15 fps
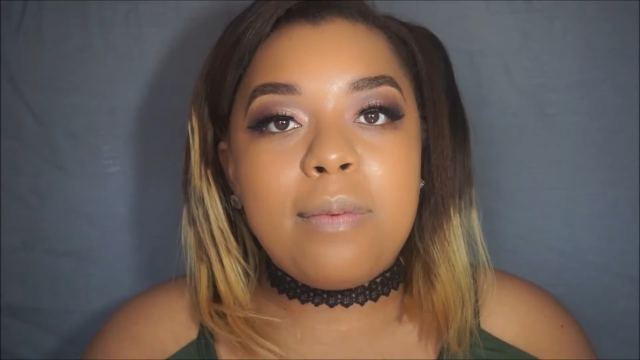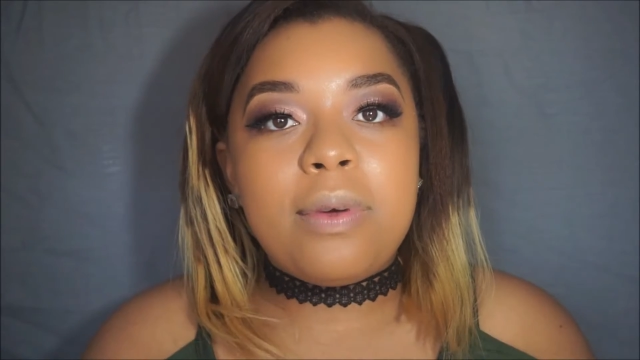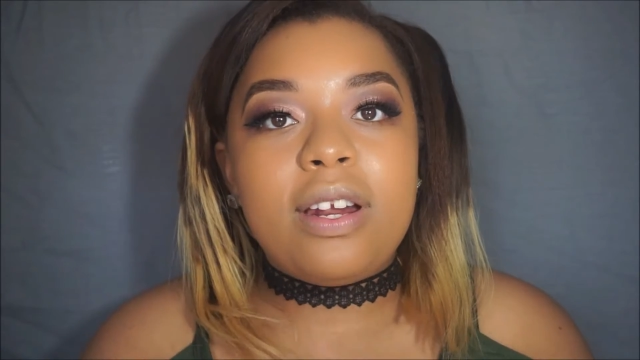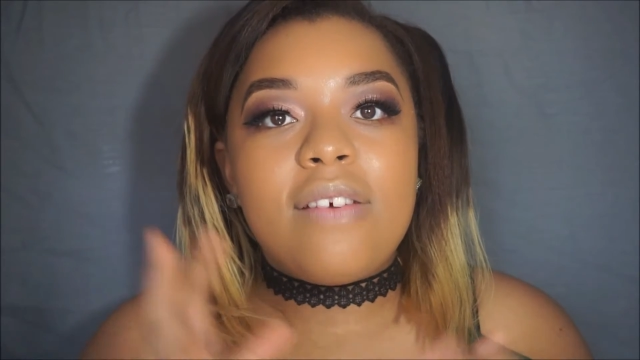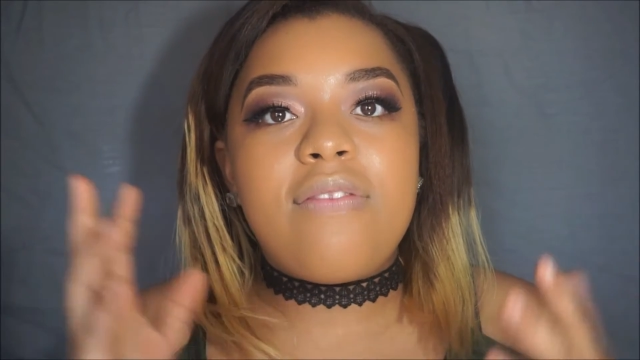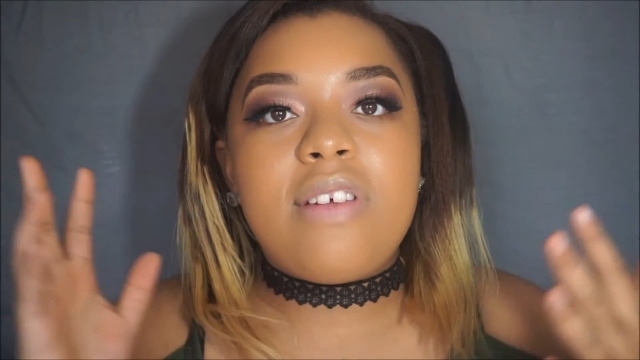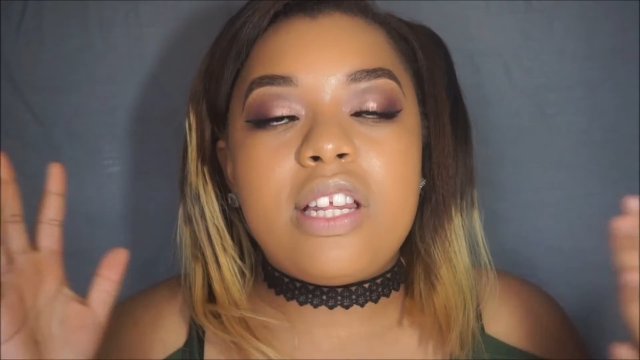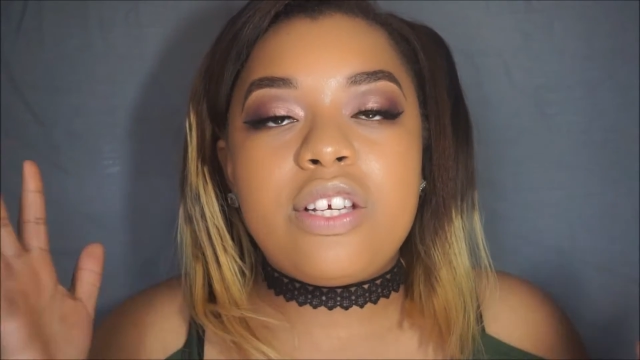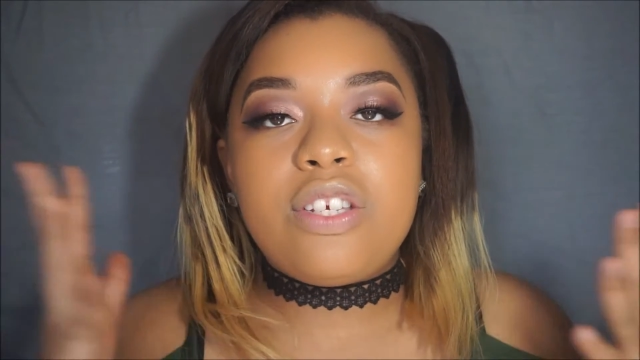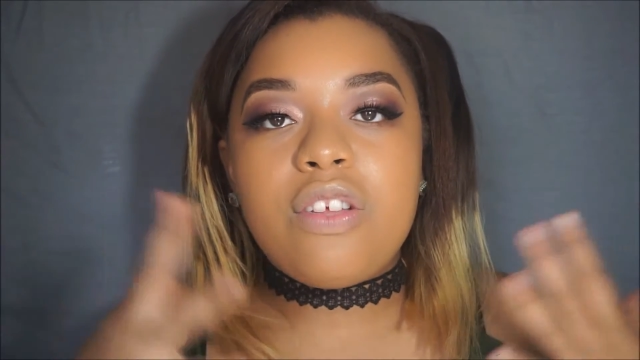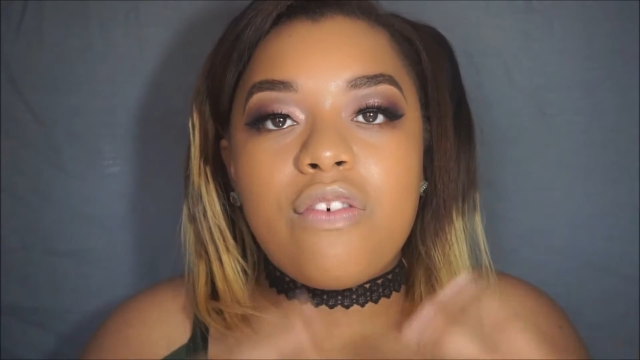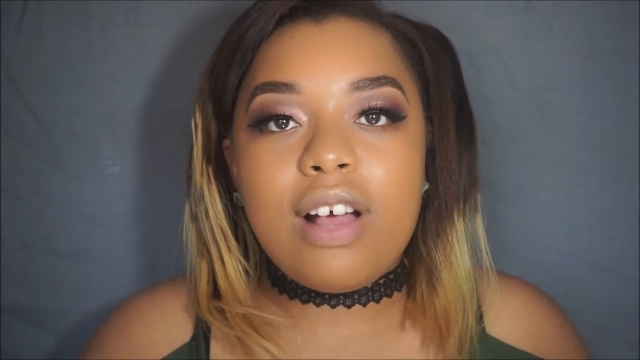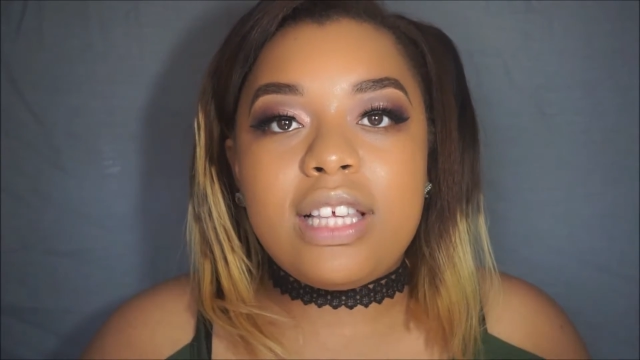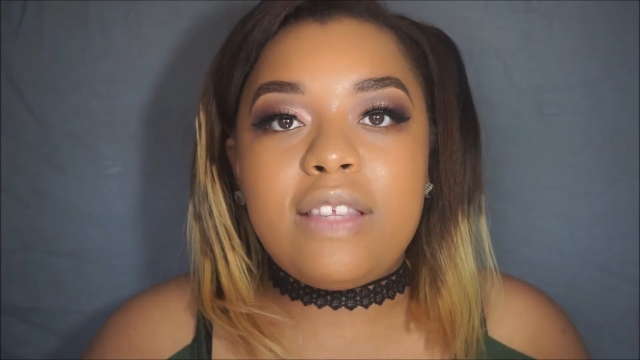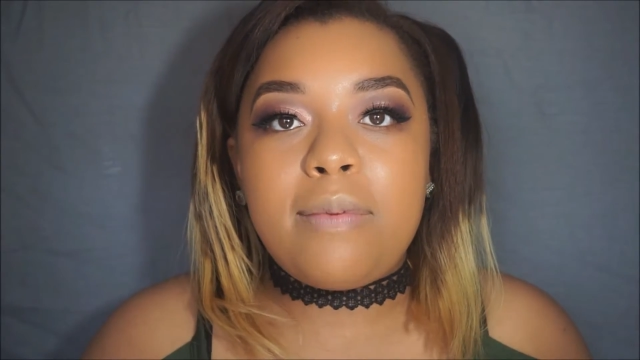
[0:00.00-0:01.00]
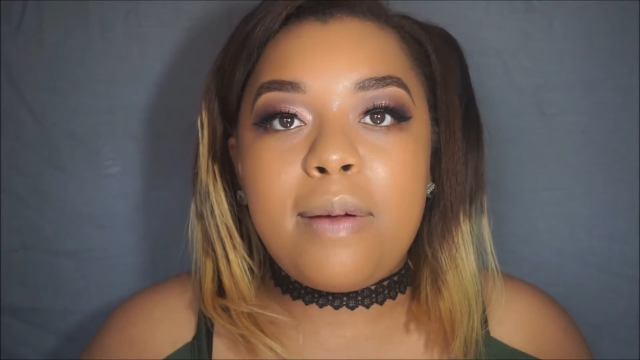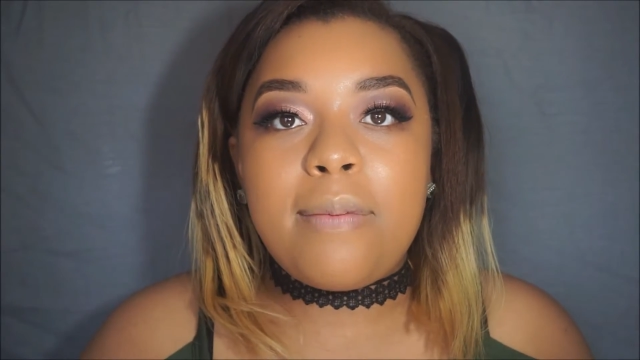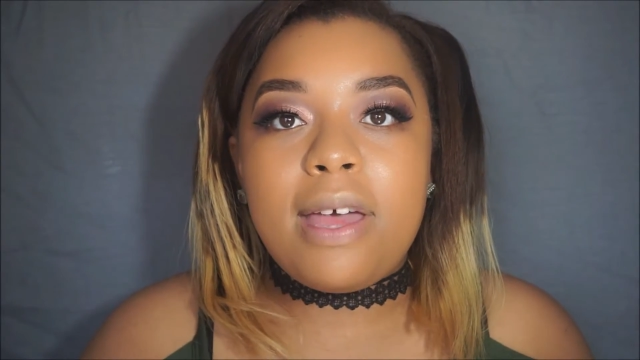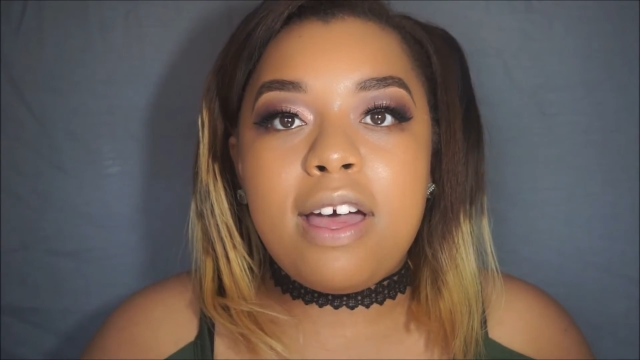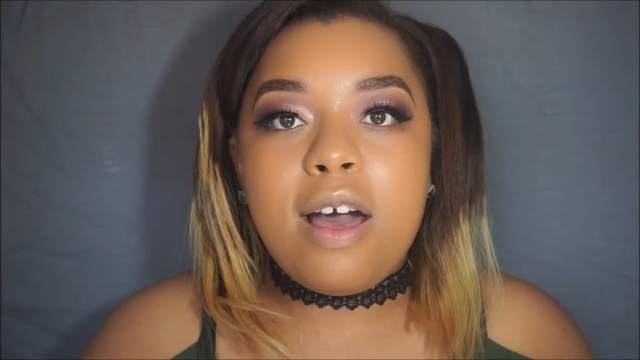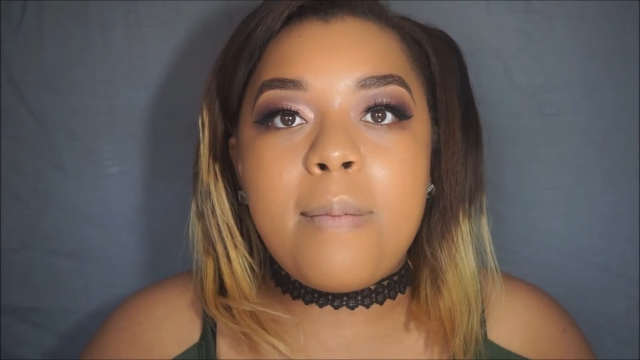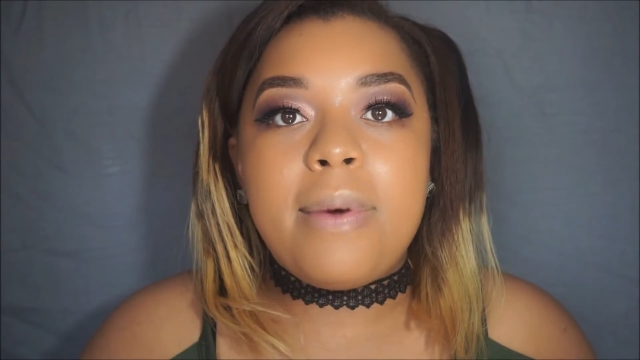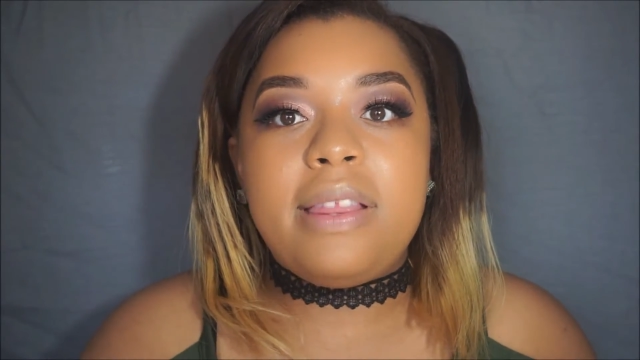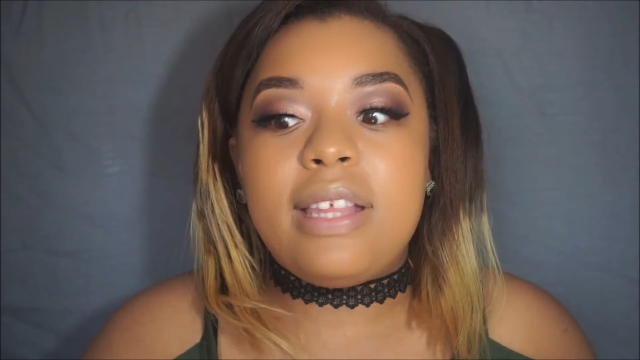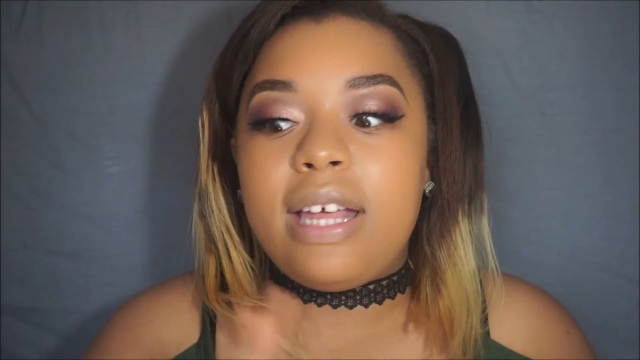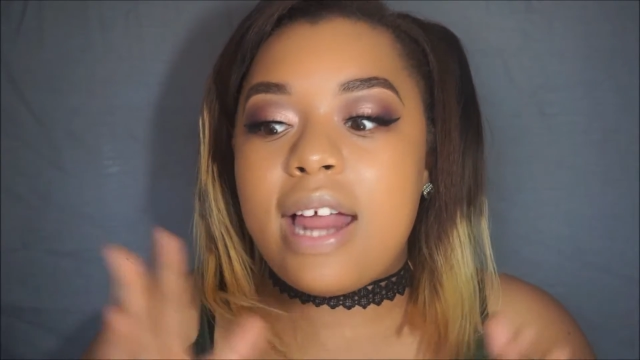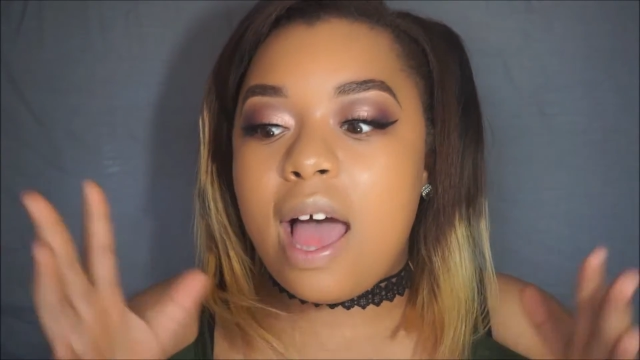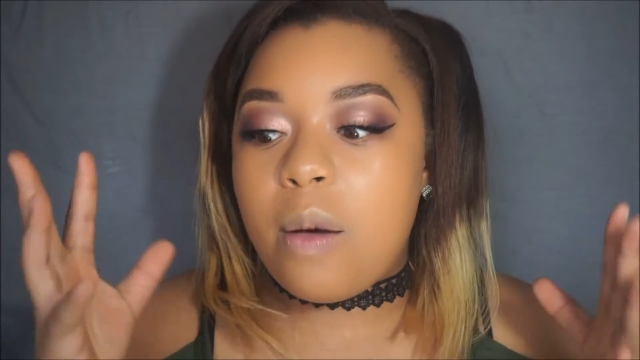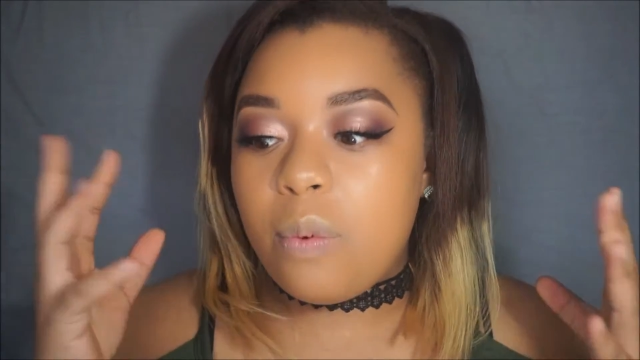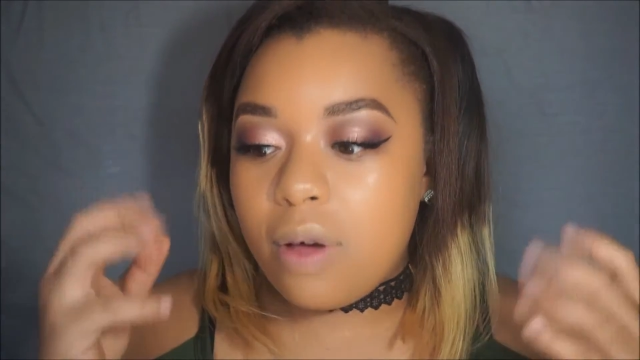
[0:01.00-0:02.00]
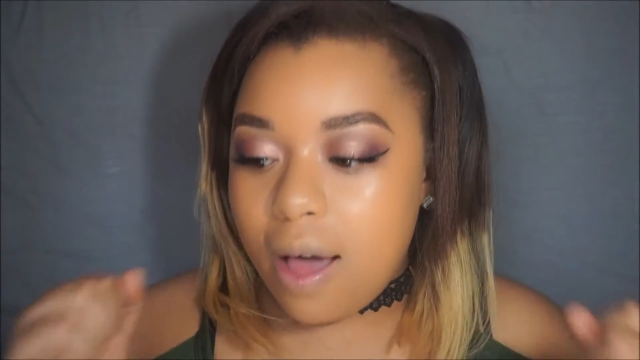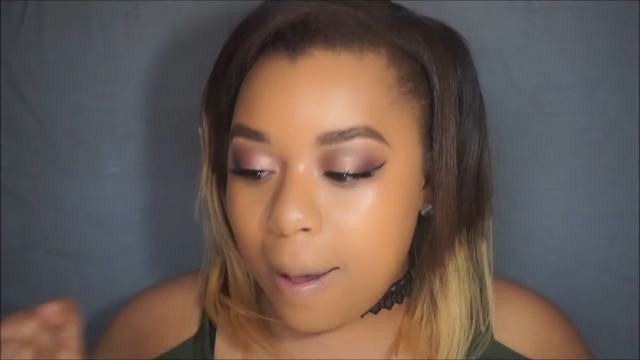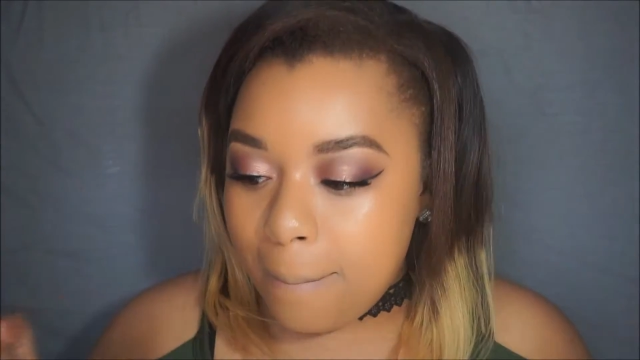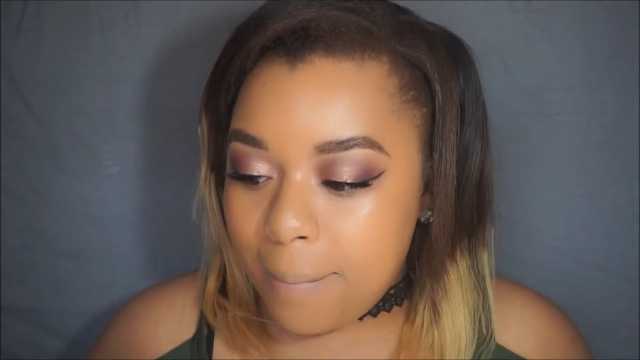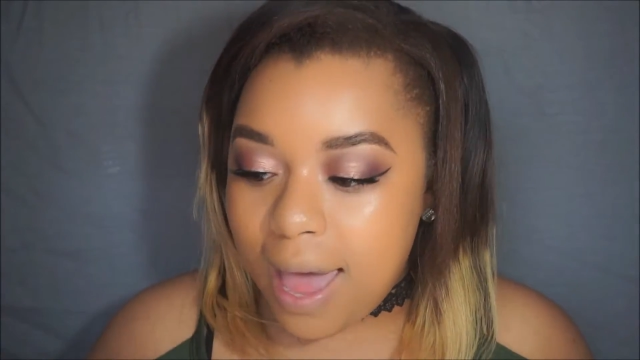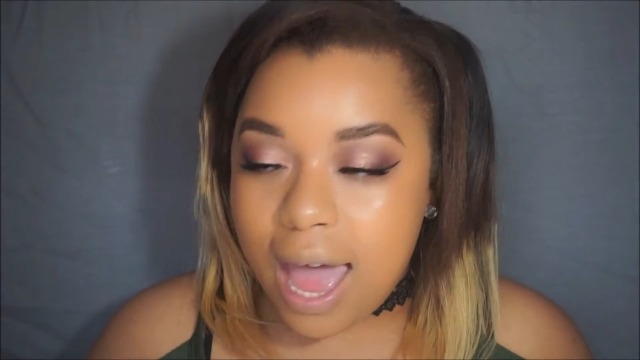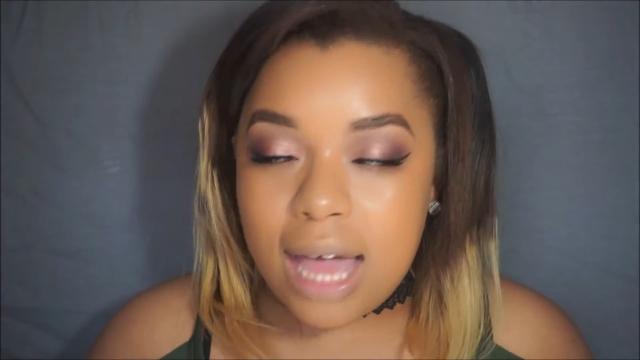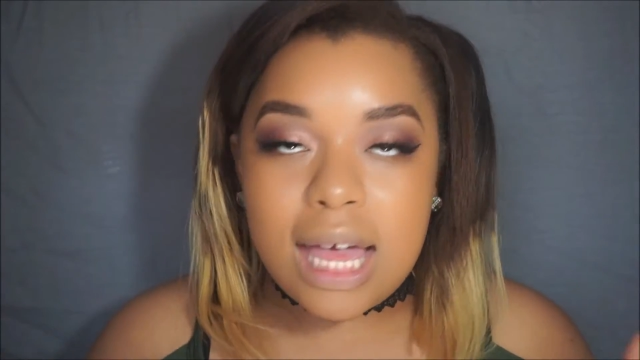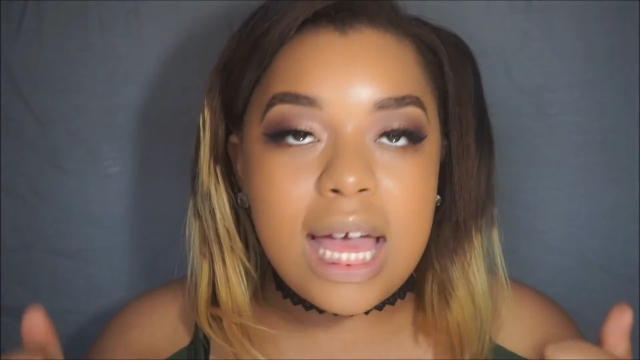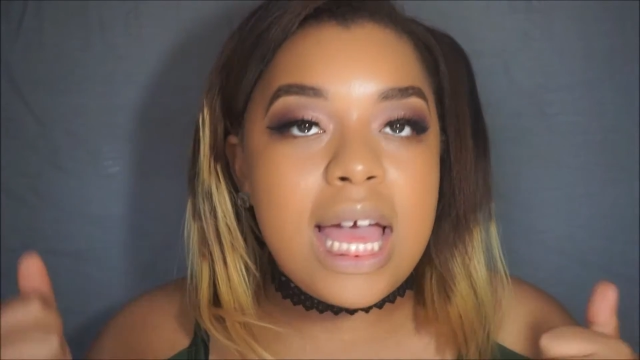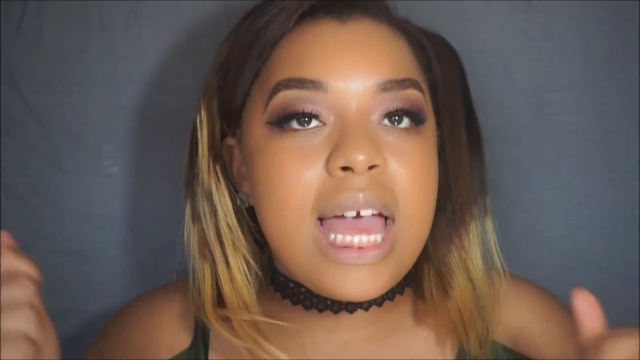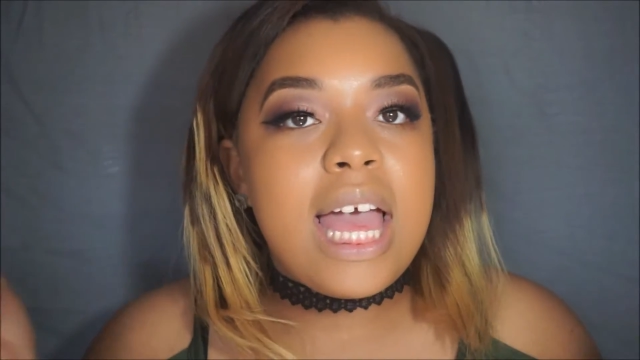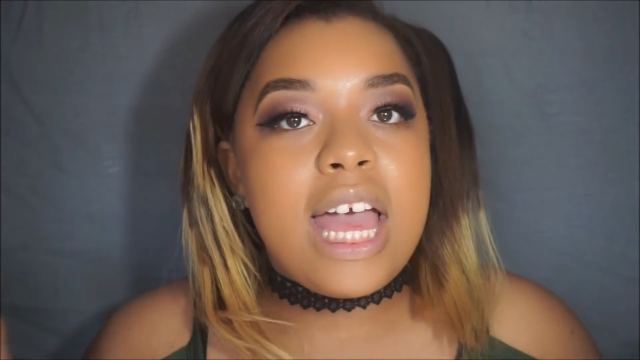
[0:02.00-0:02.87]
I'm gonna finish the rest of my makeup, and then I will come back